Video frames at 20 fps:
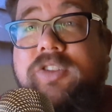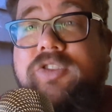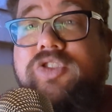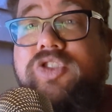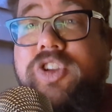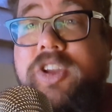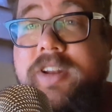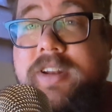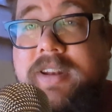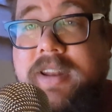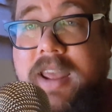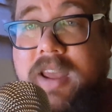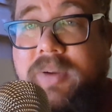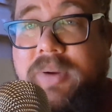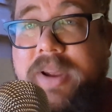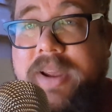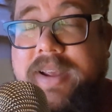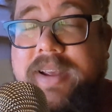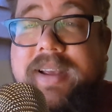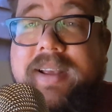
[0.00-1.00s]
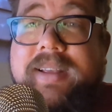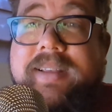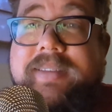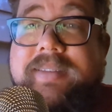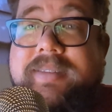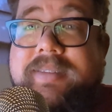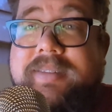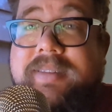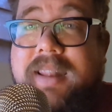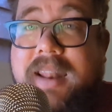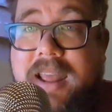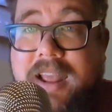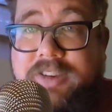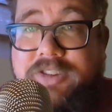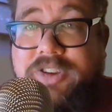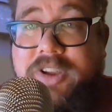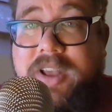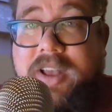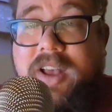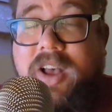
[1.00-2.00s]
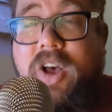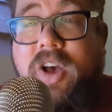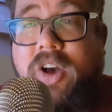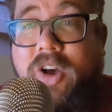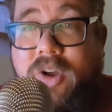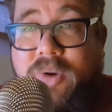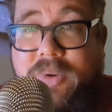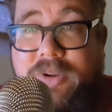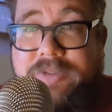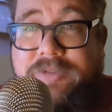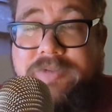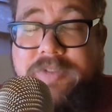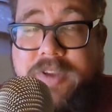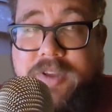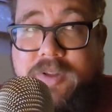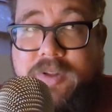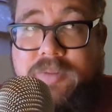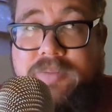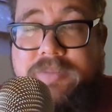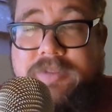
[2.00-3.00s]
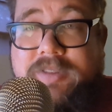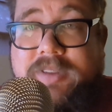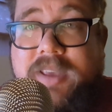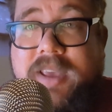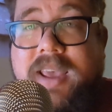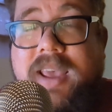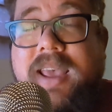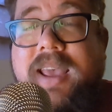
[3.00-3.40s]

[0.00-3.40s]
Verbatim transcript: generic slasher horror films